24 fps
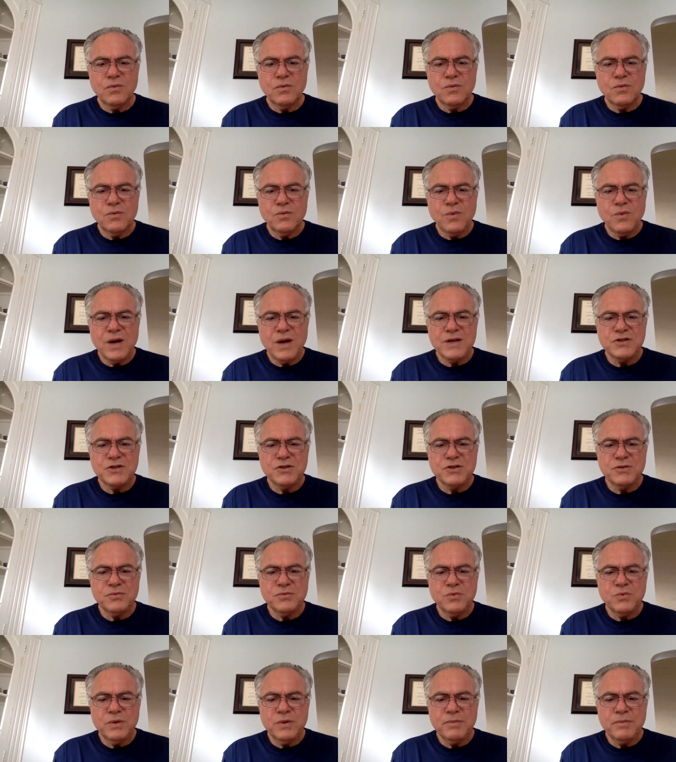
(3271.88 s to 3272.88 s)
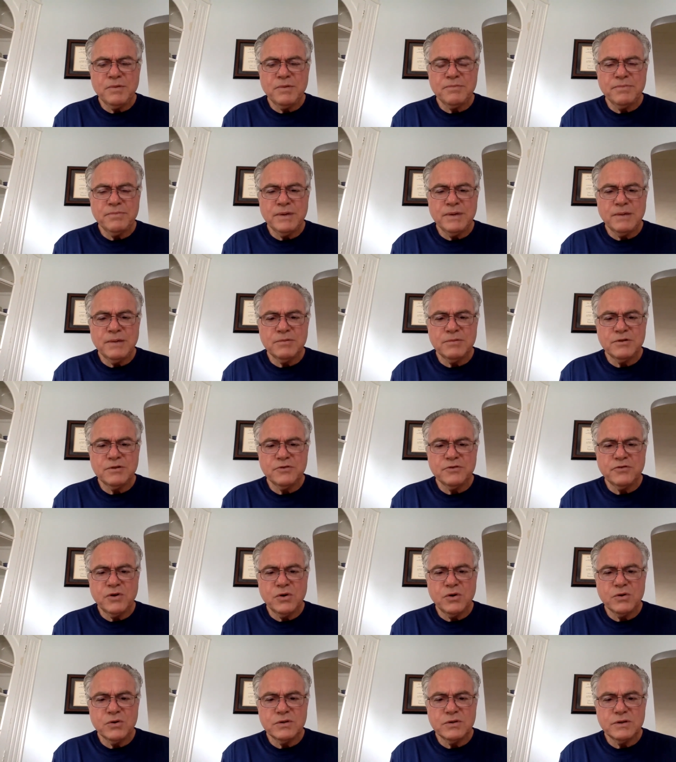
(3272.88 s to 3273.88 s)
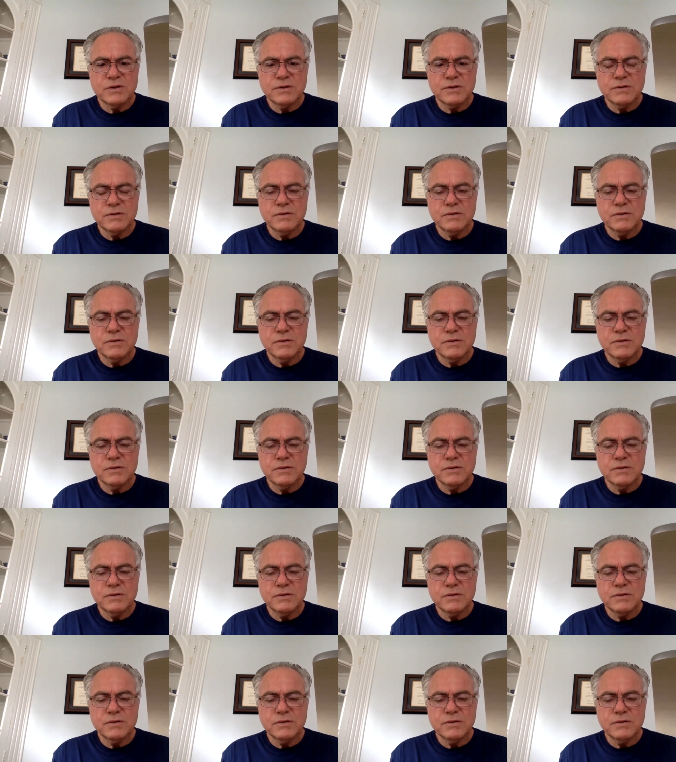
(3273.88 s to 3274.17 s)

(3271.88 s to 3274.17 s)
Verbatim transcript: Why shouldn't women be able to vote?